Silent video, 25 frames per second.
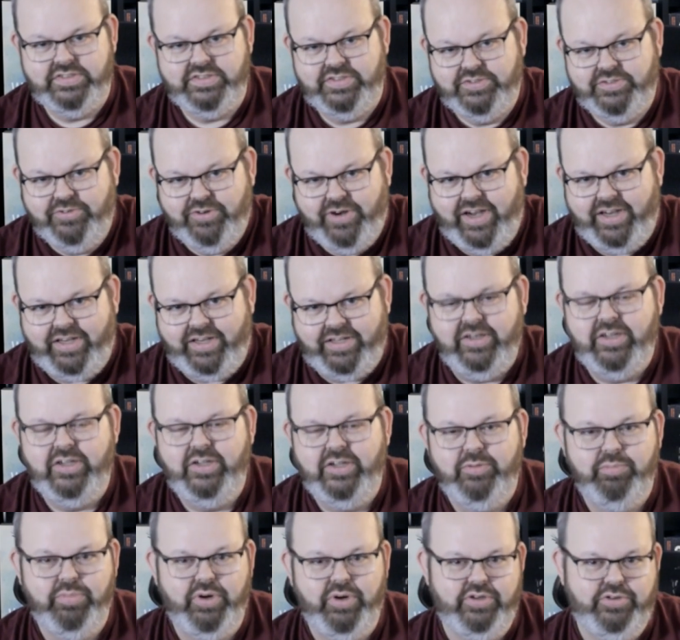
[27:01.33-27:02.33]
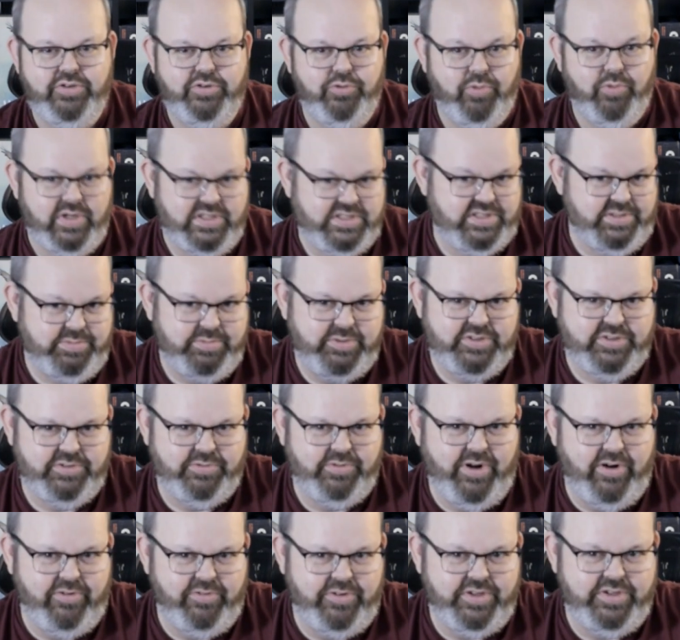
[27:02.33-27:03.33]
is great. But who wants to be
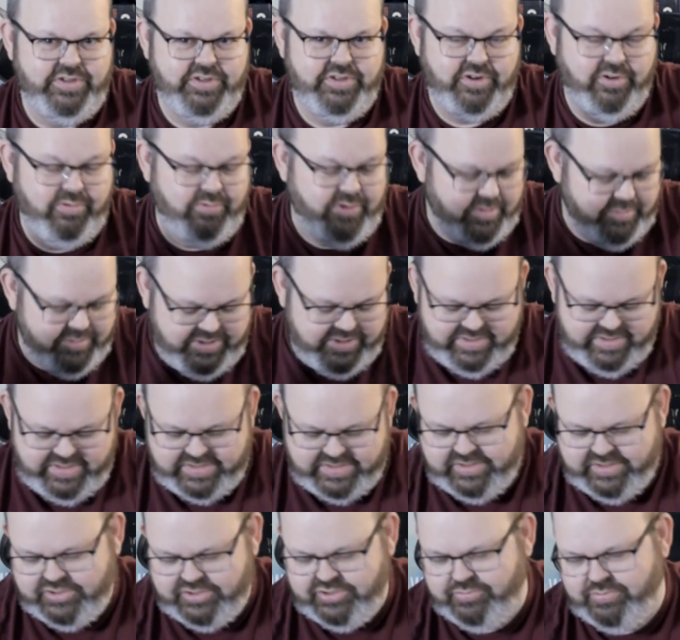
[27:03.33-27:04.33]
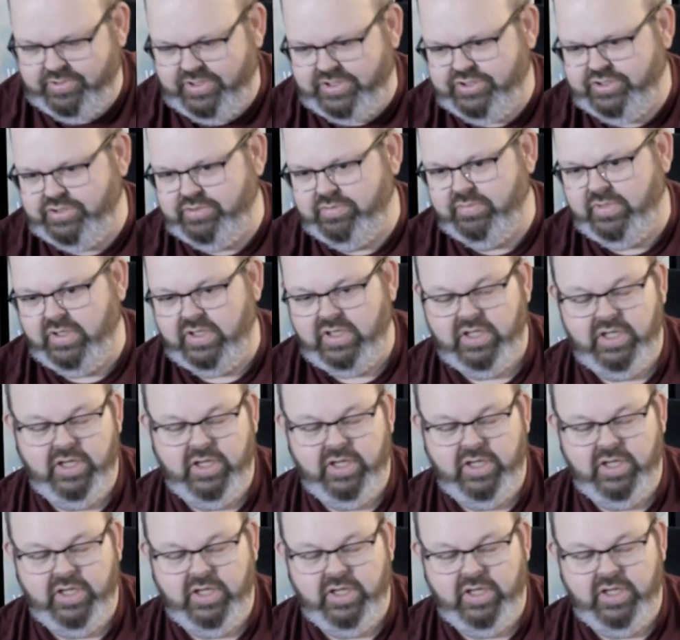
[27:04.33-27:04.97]
surrounded? You don't want to be in that situation.